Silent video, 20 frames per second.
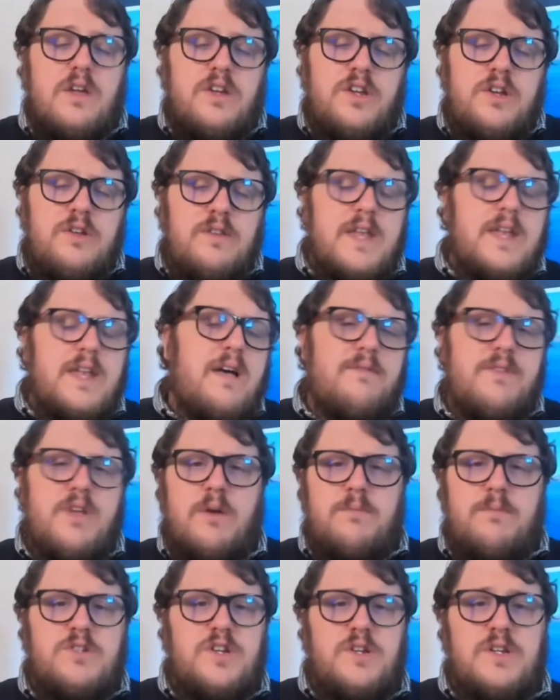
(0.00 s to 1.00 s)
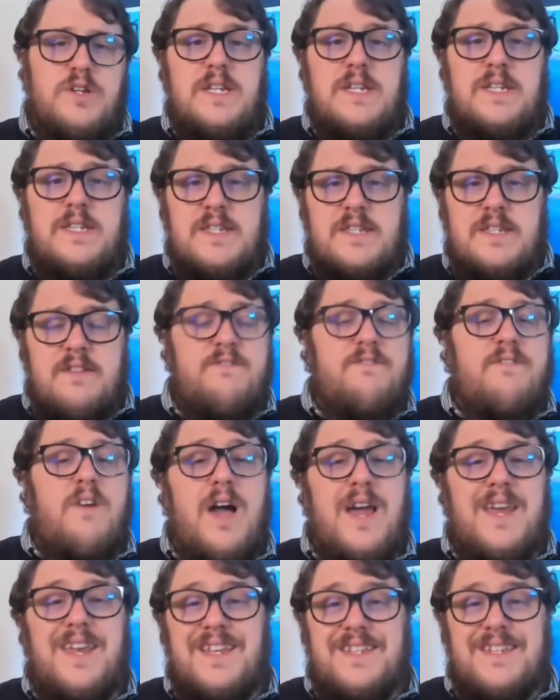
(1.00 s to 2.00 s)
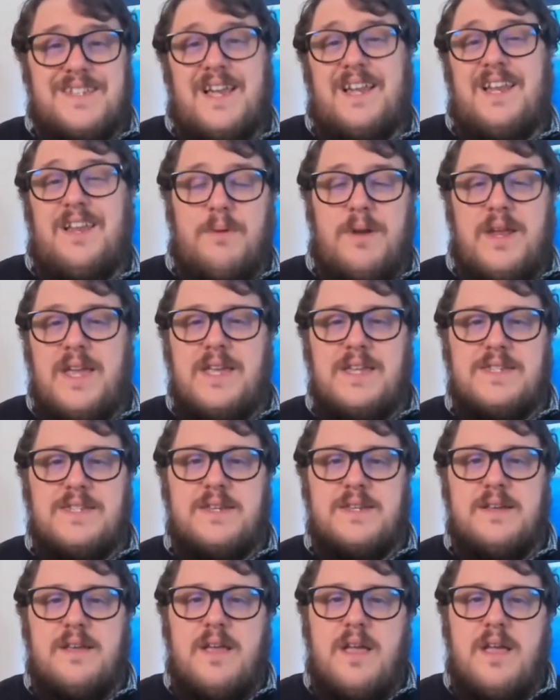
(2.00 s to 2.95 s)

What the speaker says: you then have the opportunity to define exactly what it is.